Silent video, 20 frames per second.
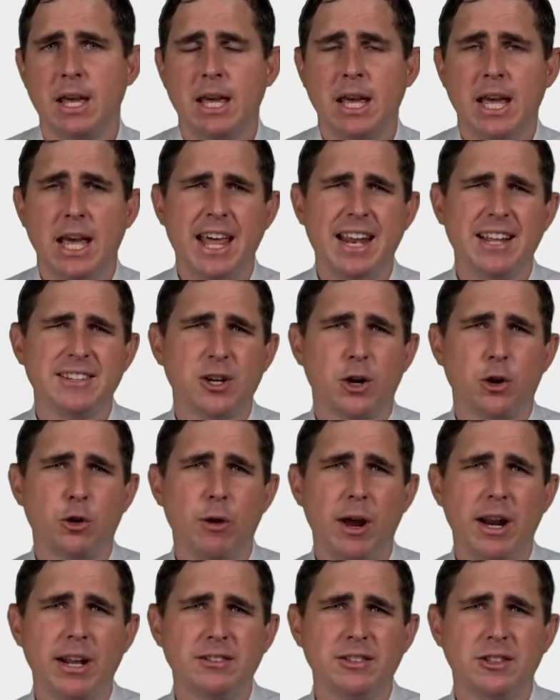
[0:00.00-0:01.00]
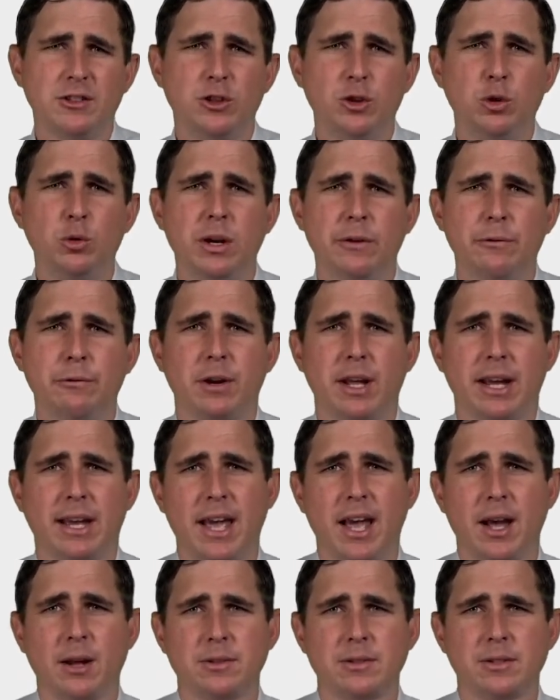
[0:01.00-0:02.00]
and it's a credit to two different
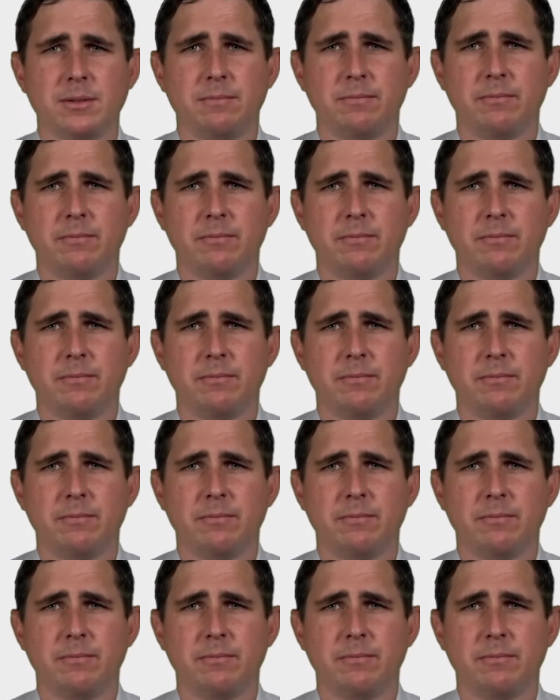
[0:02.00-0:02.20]
accounts.